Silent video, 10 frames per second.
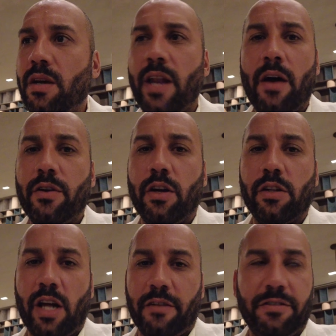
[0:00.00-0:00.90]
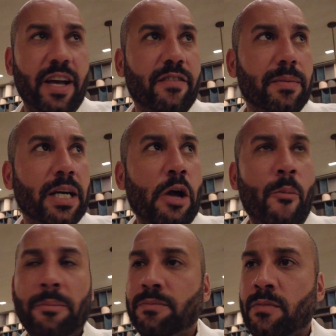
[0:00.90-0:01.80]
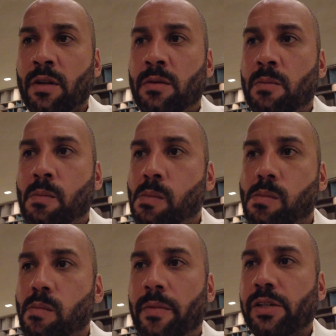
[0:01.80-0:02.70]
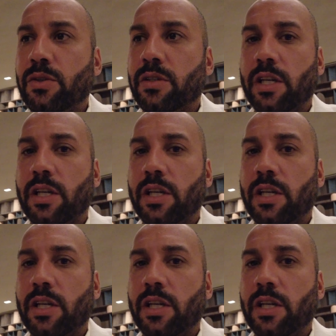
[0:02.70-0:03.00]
not a whole lot of flavor, but this was